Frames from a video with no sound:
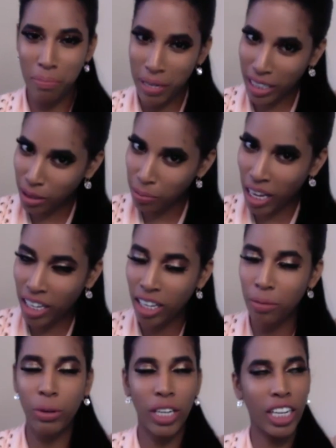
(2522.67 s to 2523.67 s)
picks back
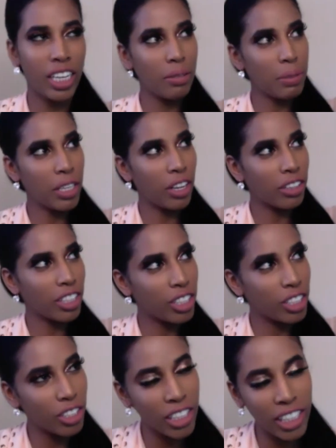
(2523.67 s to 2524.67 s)
up, we're gonna be on the
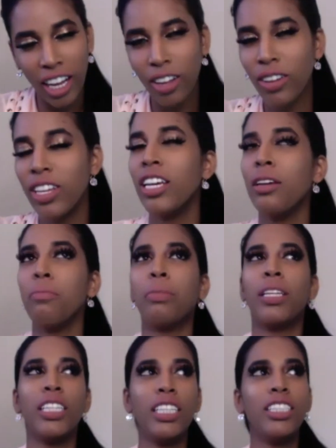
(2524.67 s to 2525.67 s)
lookout.
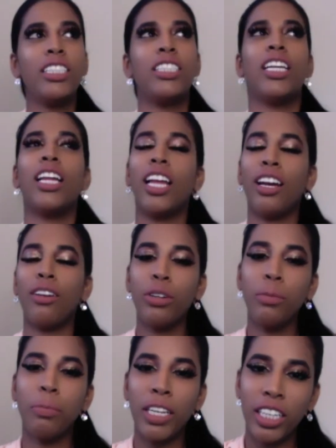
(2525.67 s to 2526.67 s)
Please tell
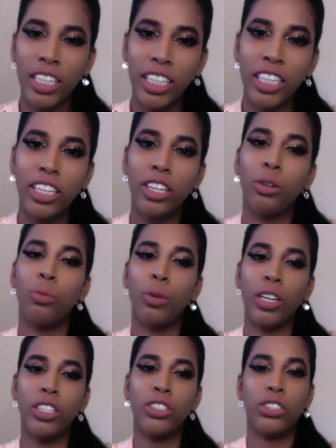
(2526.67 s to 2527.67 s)
everybody here
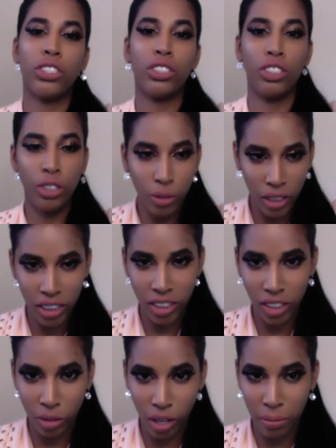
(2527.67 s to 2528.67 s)
what your new
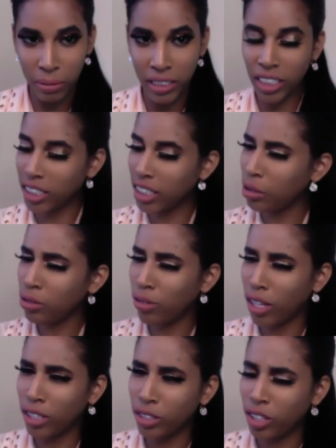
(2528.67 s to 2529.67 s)
Instagram is, because I was
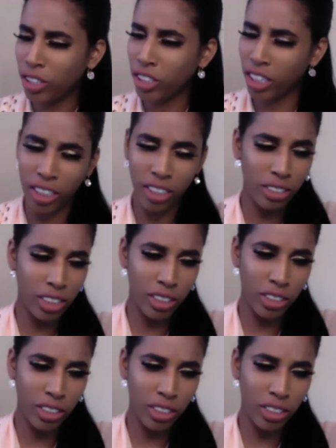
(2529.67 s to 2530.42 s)
following you on your other